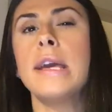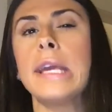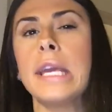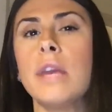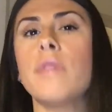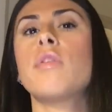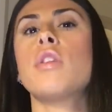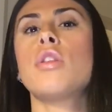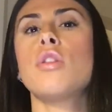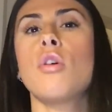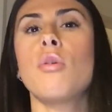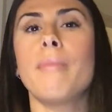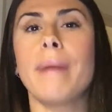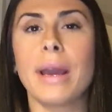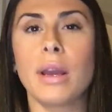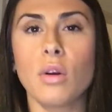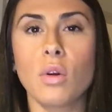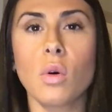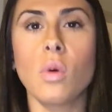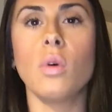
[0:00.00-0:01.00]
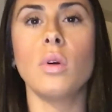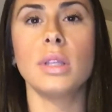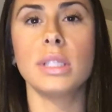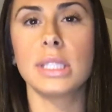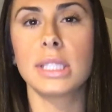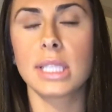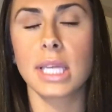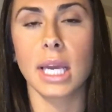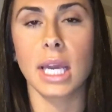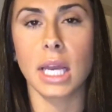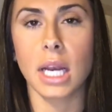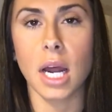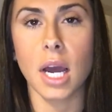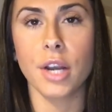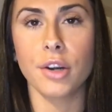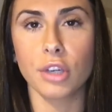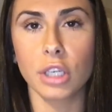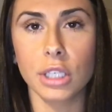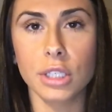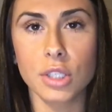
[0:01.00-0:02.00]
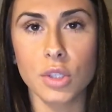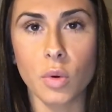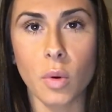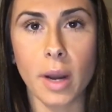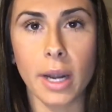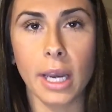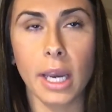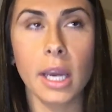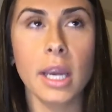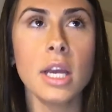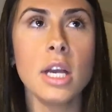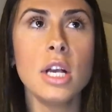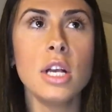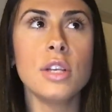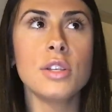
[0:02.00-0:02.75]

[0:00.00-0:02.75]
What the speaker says: even though my goal is to hit 120.